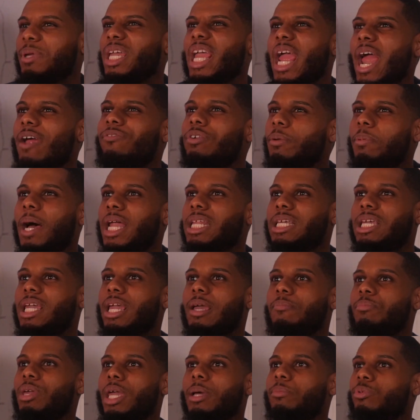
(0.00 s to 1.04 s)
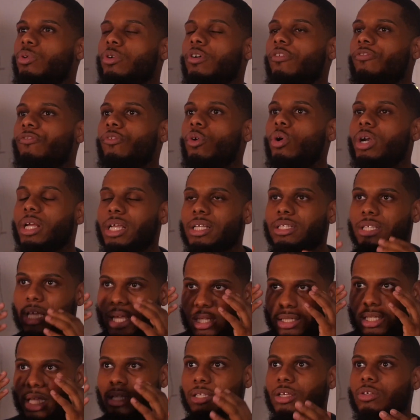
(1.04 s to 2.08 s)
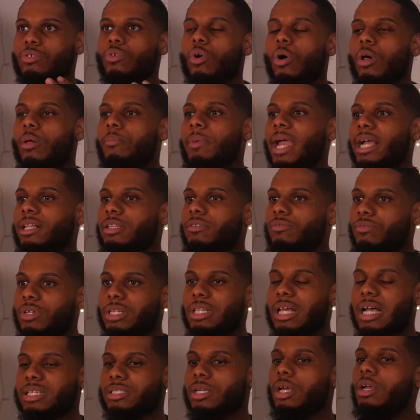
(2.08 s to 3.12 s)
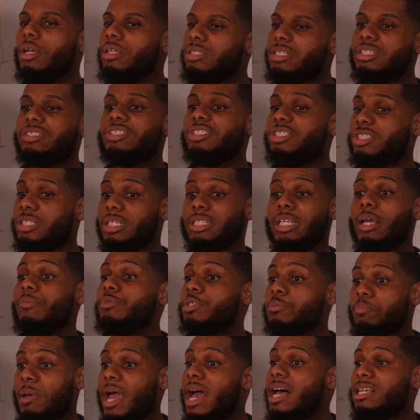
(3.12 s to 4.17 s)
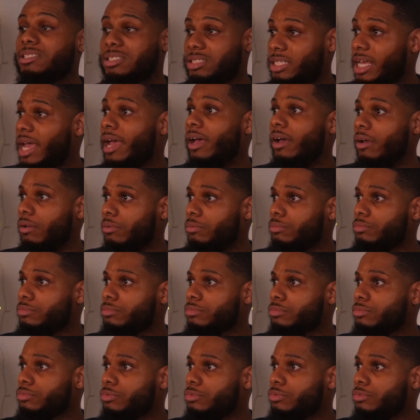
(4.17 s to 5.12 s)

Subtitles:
everybody can't be able to afford it. And then you automatically realize this is shit that was passed down.